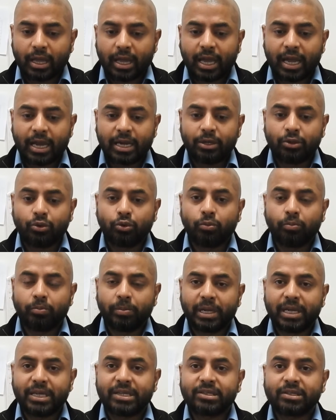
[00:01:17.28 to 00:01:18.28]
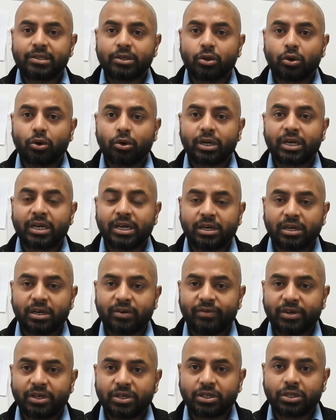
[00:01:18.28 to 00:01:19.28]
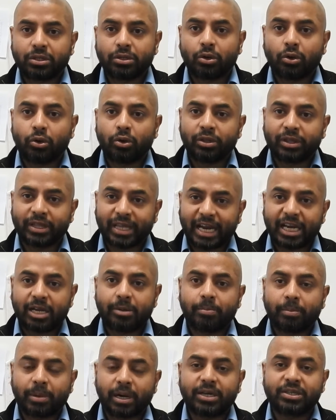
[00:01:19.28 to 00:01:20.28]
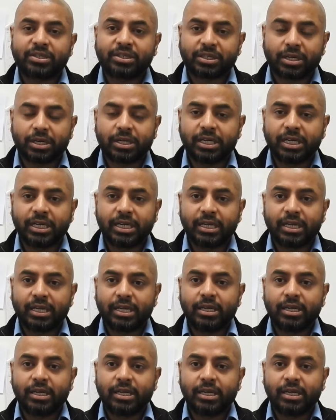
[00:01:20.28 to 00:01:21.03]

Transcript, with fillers: and you base your intervention on that past study.